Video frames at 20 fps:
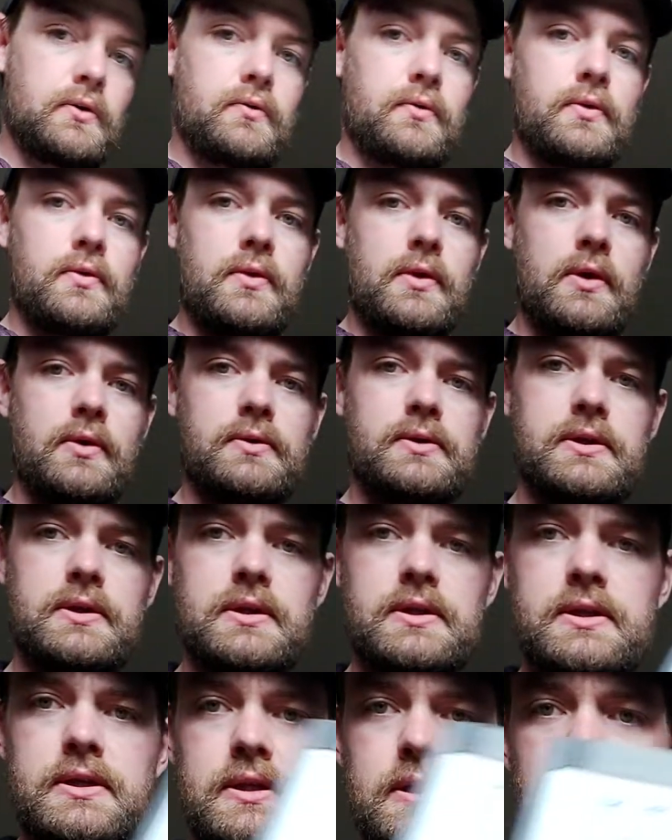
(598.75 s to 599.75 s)
root notes. The
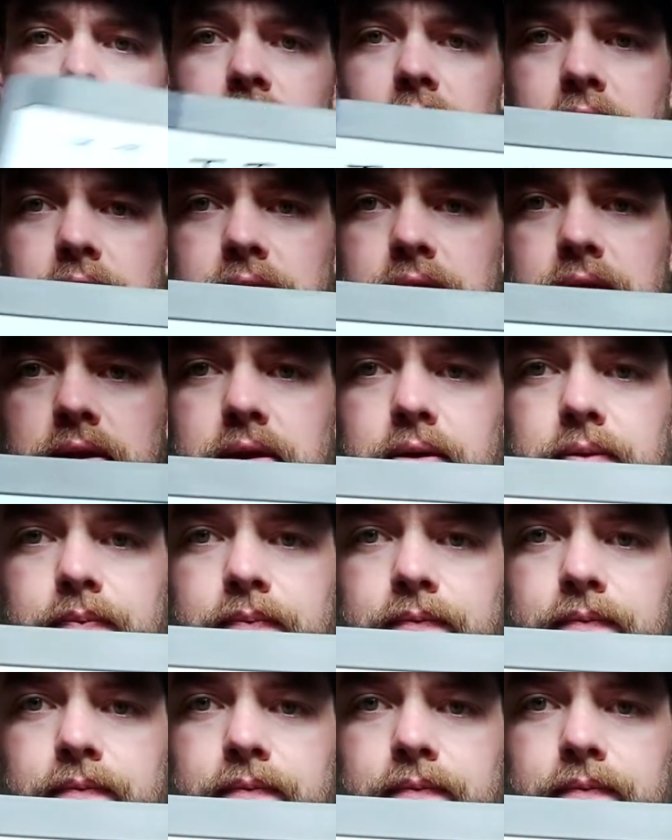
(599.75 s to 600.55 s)
C, that's